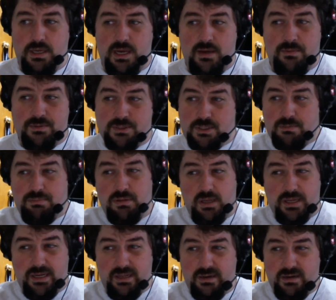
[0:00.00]
And we're just going to plug
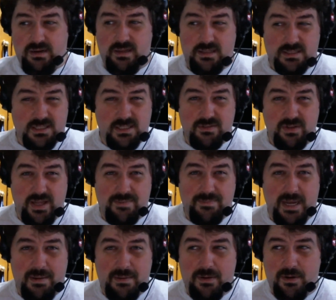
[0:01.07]
it in and see if a
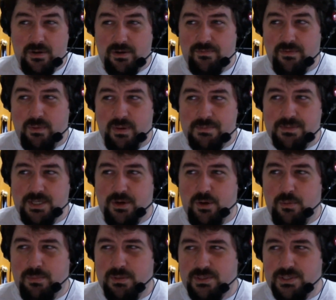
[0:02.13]
laptop or if the website
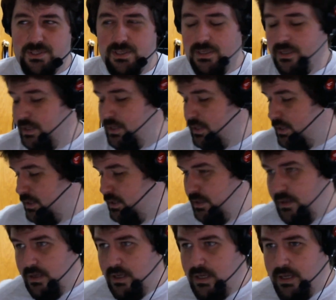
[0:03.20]
opens.
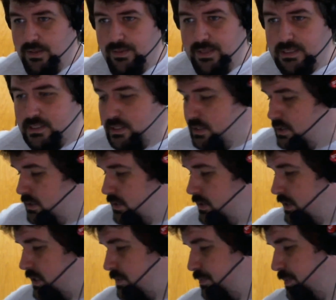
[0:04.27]
That's
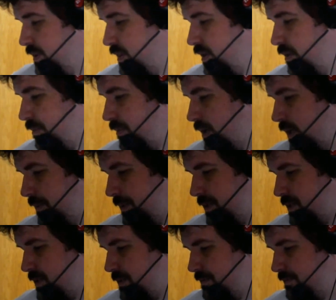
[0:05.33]
been their promise.